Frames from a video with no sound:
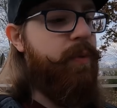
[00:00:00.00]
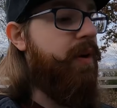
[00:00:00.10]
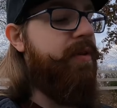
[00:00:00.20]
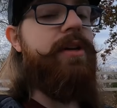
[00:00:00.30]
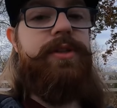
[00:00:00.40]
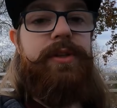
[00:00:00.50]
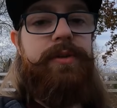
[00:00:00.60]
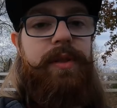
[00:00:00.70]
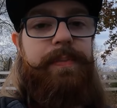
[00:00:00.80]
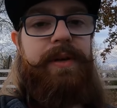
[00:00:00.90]
Whenever I
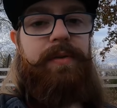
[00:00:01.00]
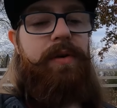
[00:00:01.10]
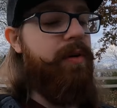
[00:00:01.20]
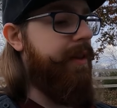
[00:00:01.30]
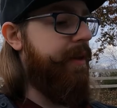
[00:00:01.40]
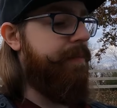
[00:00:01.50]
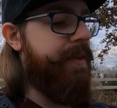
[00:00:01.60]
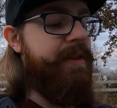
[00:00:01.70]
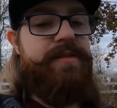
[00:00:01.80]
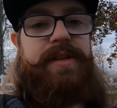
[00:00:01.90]
do the B-roll and then
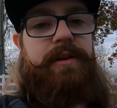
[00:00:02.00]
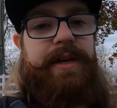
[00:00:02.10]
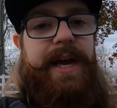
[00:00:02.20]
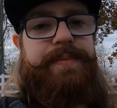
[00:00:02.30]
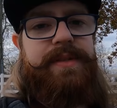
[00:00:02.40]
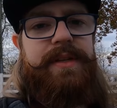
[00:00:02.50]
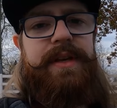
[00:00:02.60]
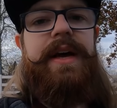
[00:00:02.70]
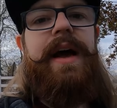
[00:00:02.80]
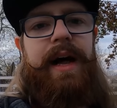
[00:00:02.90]
put the center caps
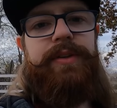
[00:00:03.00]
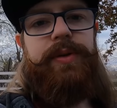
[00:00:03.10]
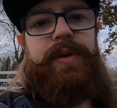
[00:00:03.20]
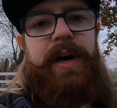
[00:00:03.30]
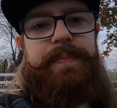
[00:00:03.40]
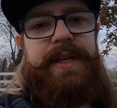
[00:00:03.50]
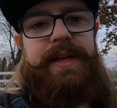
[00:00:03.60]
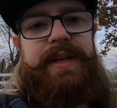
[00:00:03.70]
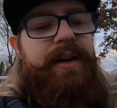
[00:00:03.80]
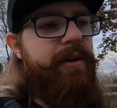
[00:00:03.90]
in, I'll do an
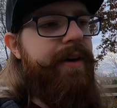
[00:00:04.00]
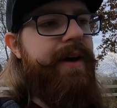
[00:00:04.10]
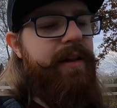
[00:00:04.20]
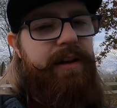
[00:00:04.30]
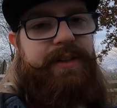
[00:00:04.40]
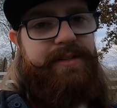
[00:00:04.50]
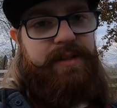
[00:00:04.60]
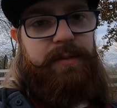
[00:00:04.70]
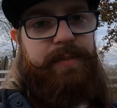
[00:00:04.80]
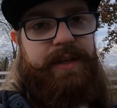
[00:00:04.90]
update. I don't know how long that's
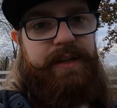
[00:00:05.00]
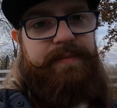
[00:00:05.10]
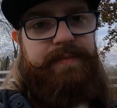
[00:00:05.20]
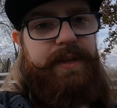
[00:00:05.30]
gonna be.